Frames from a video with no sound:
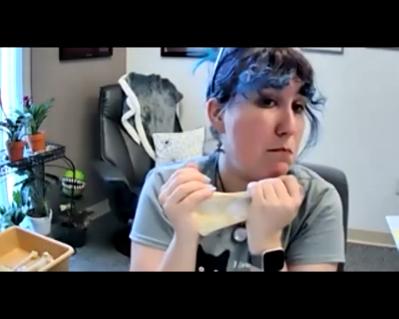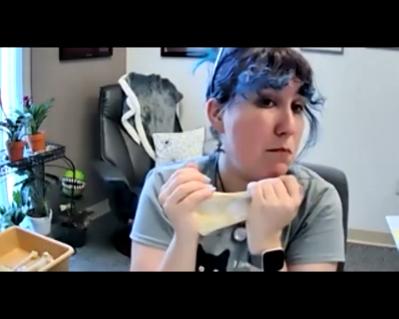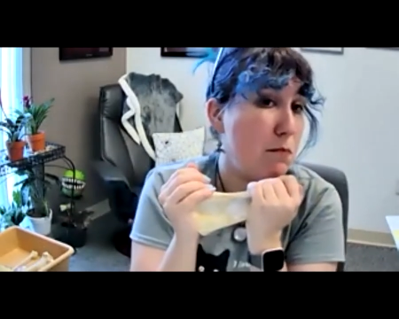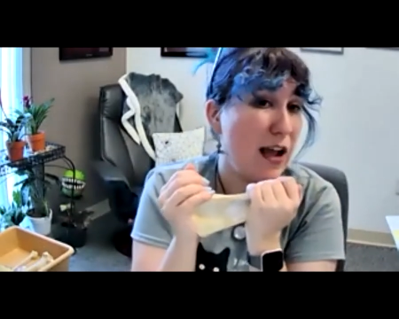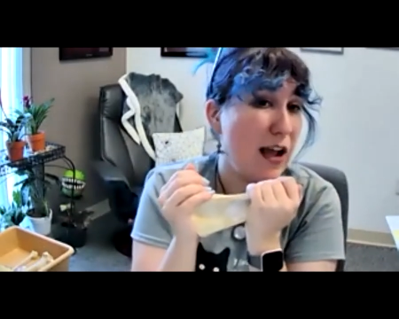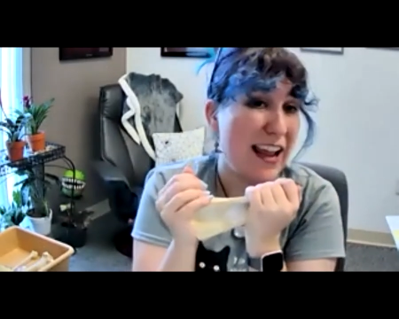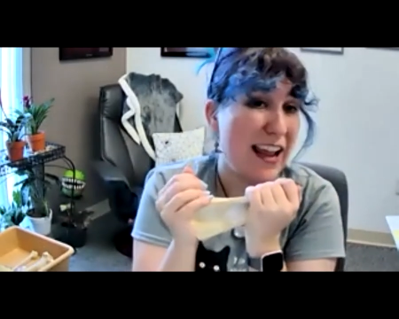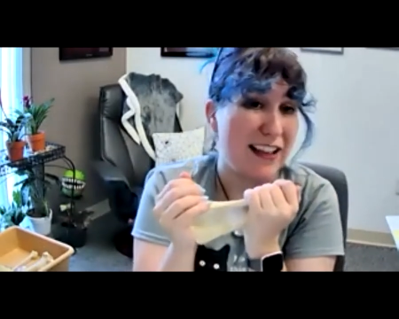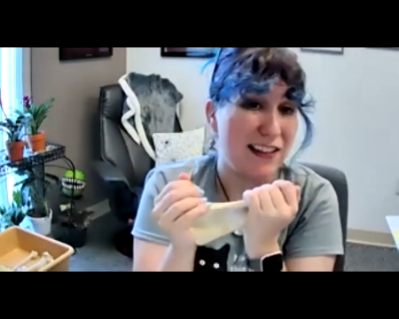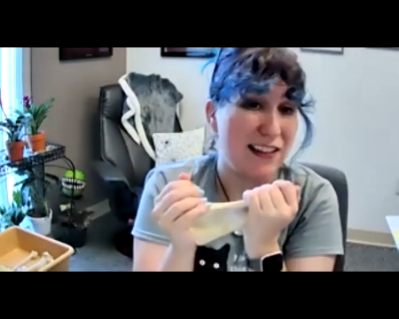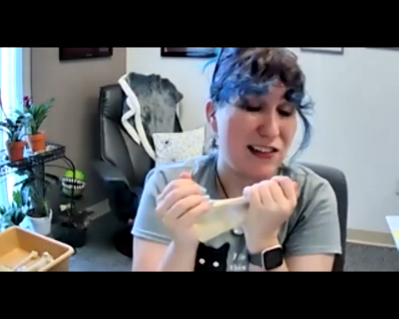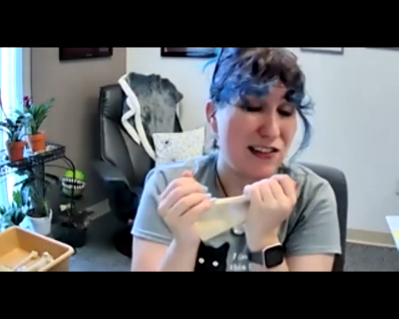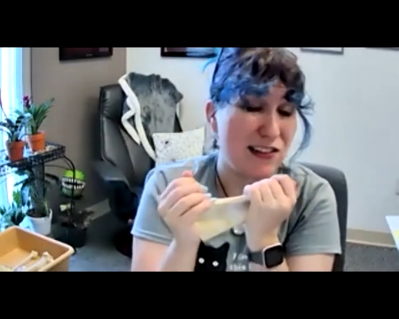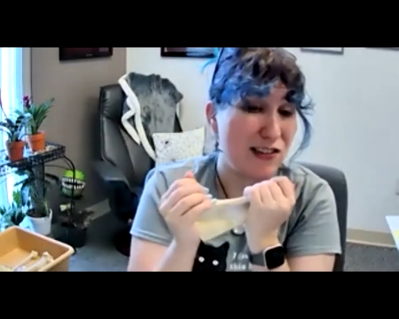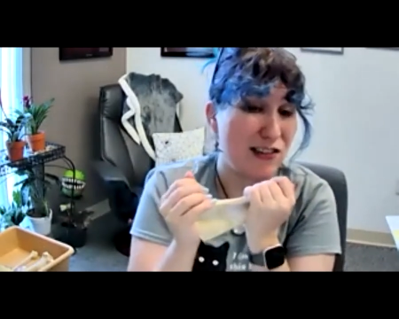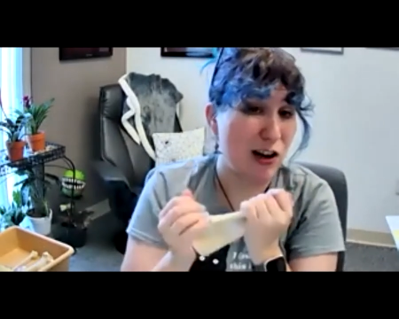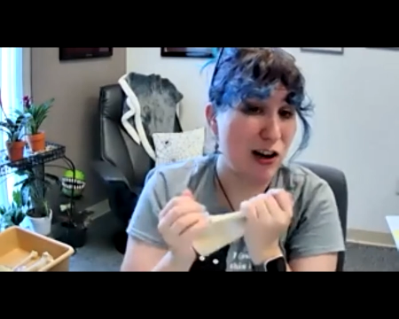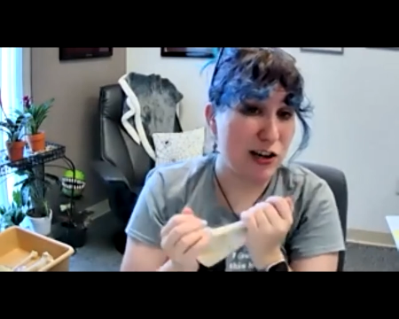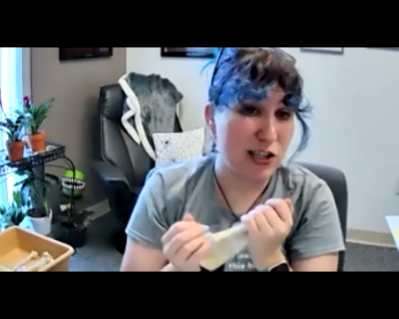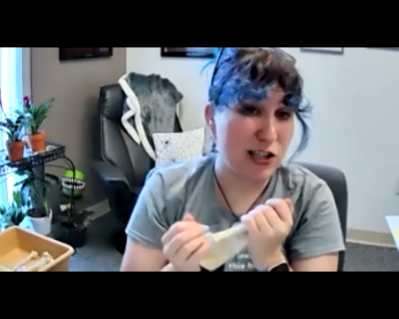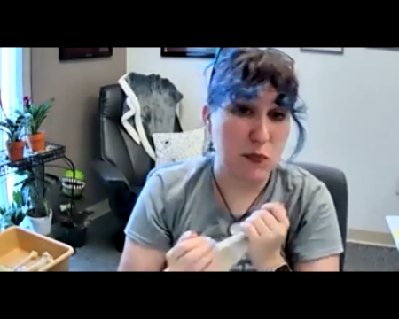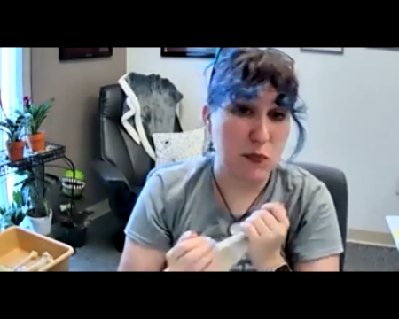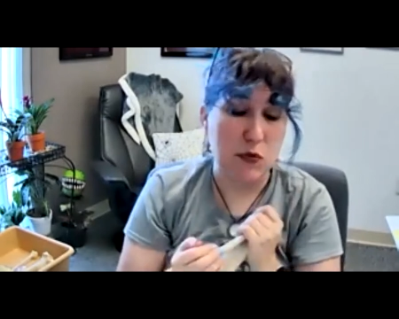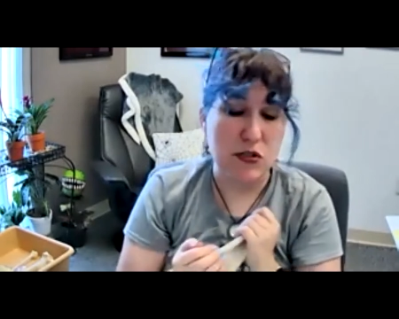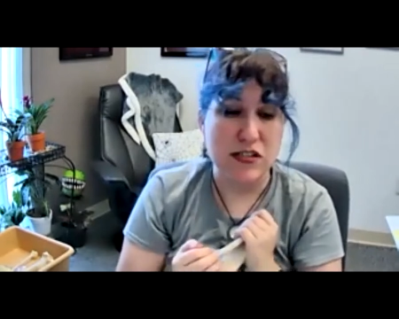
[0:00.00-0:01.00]
a
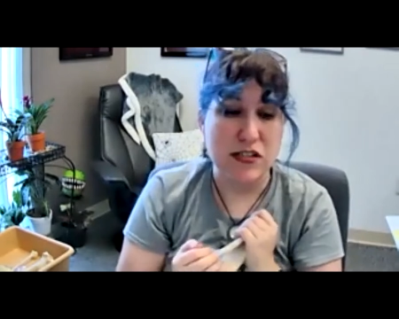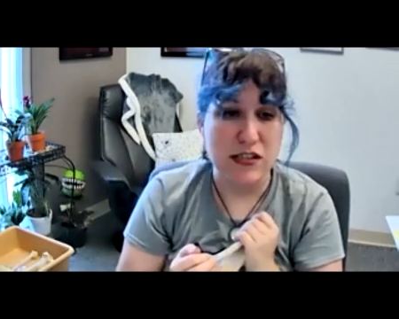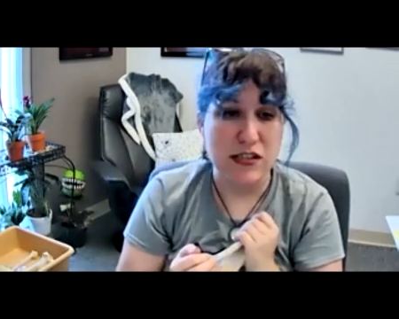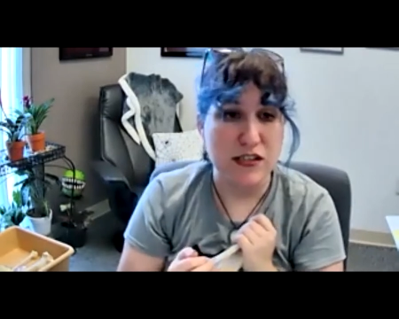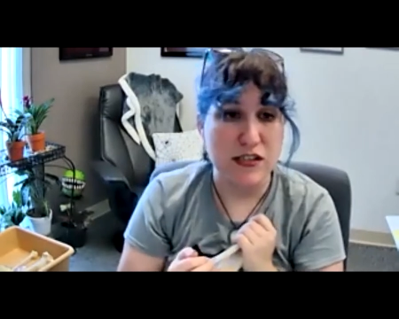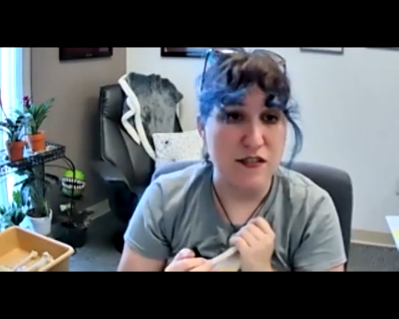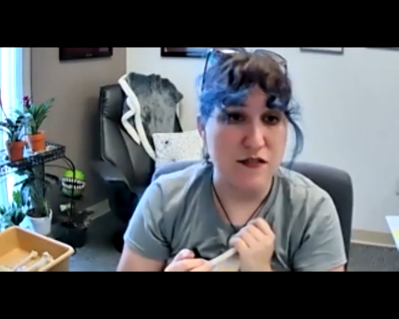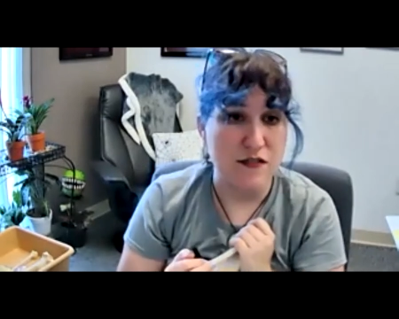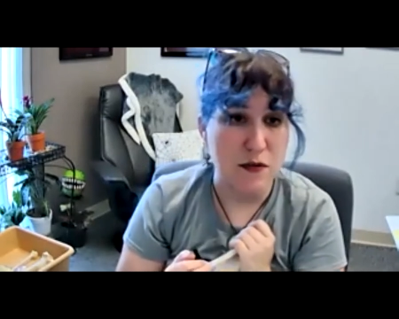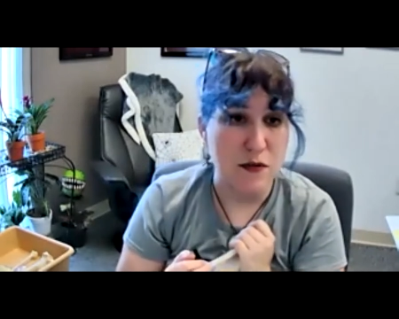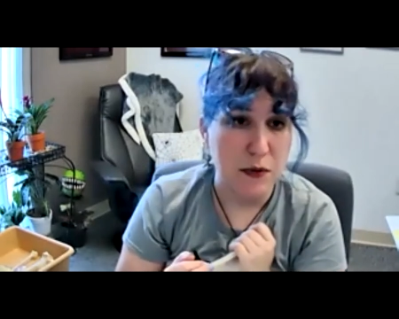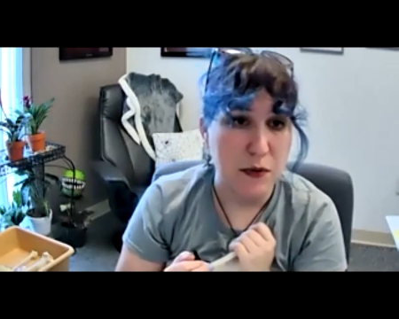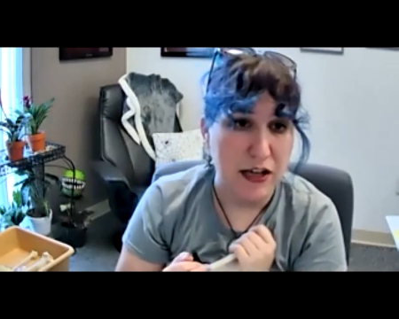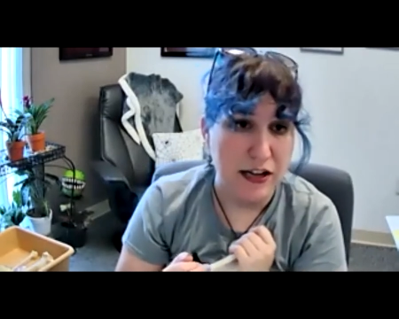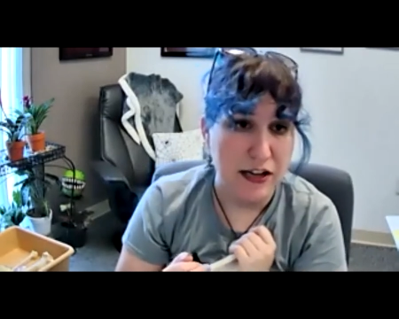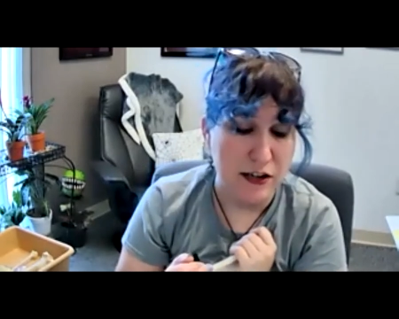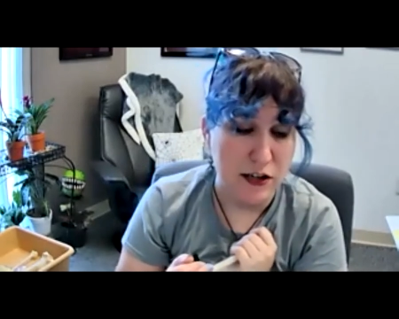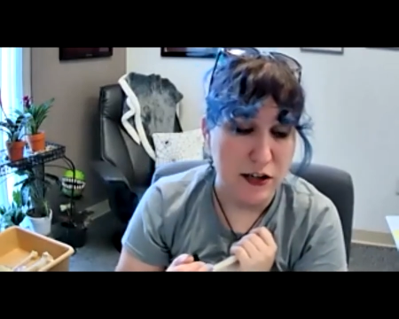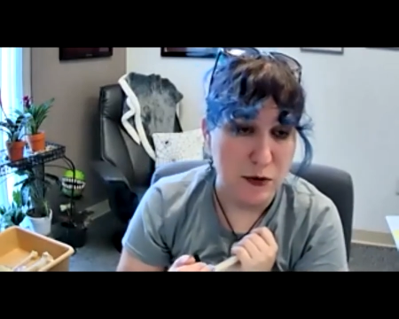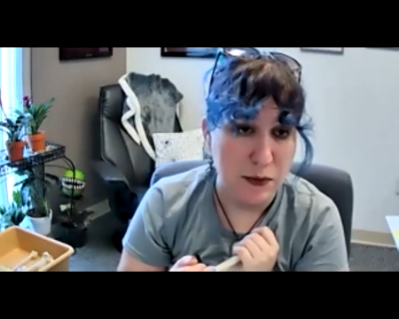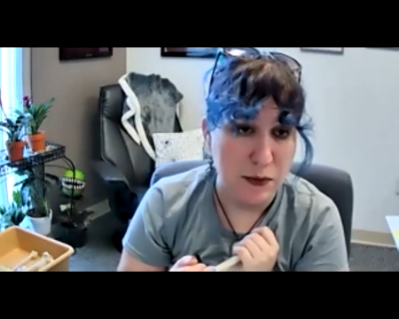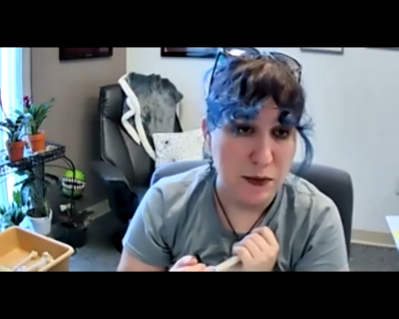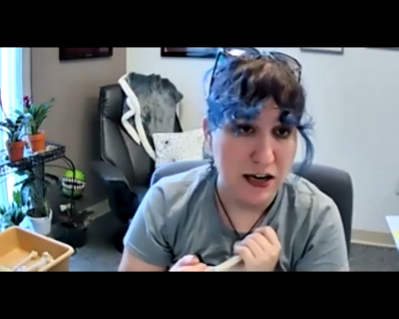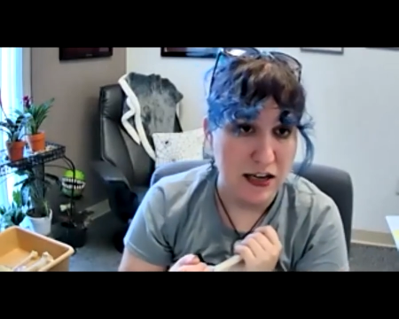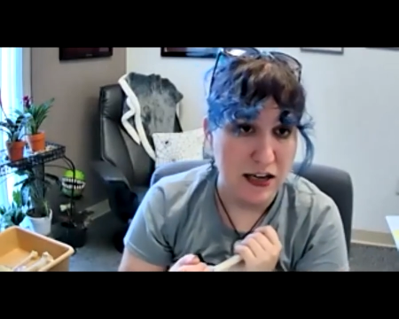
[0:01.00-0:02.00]
large percentage of the blood in your
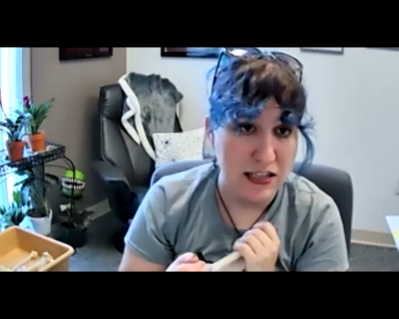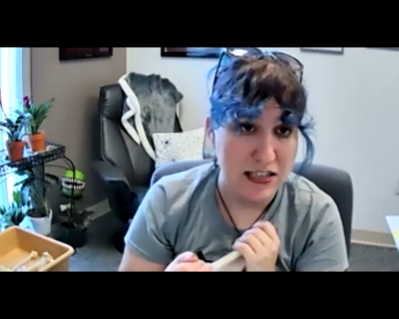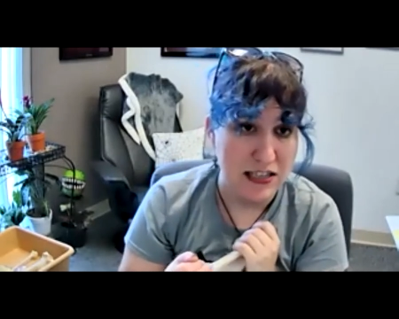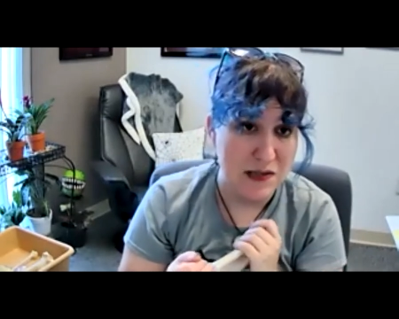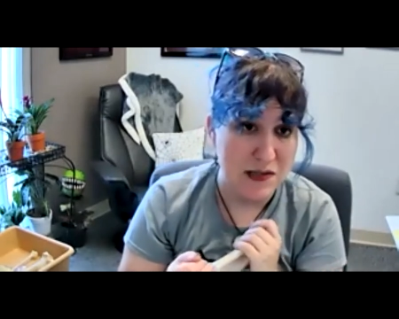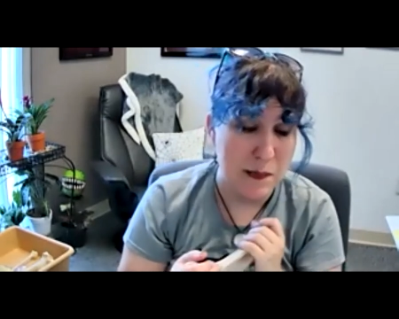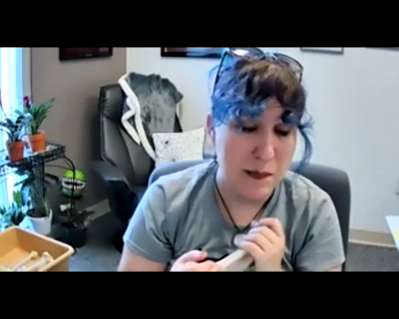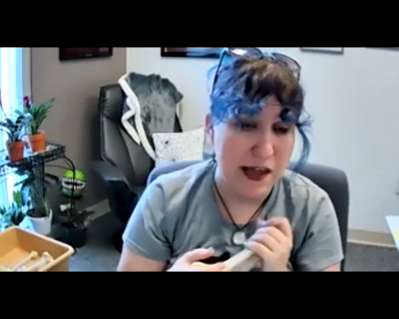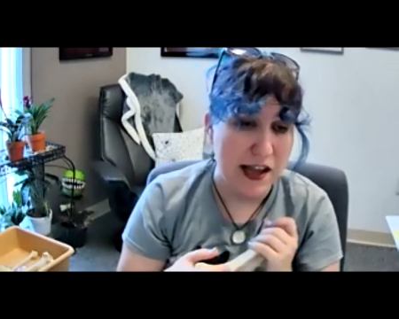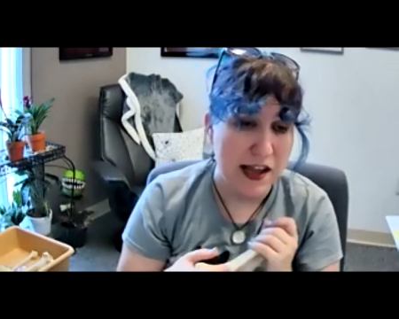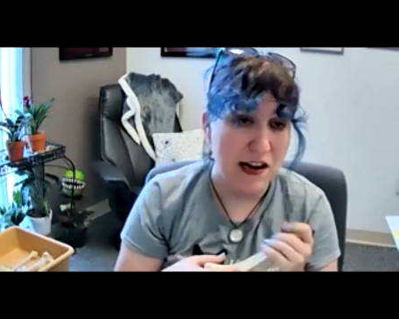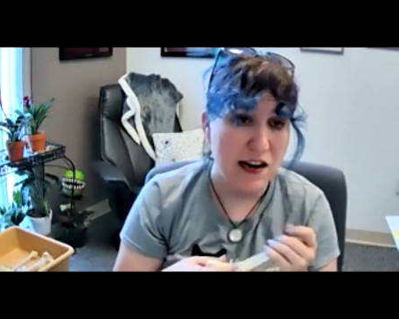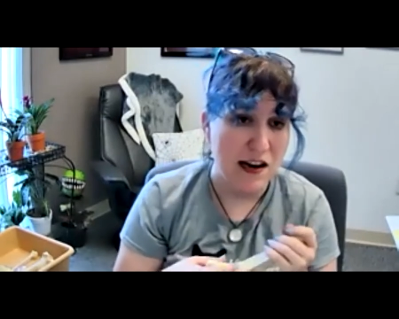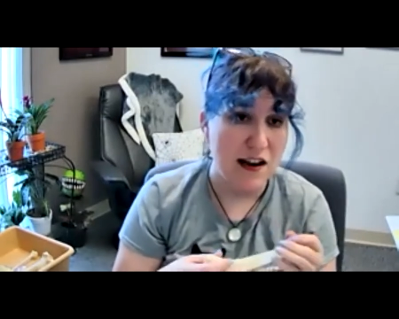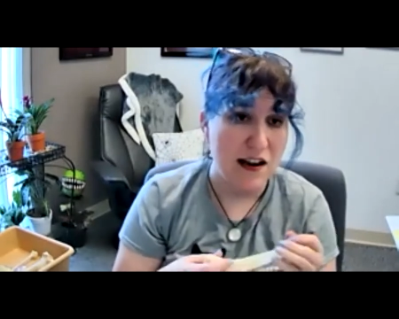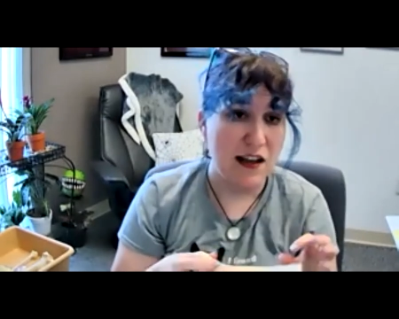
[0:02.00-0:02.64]
body gets made.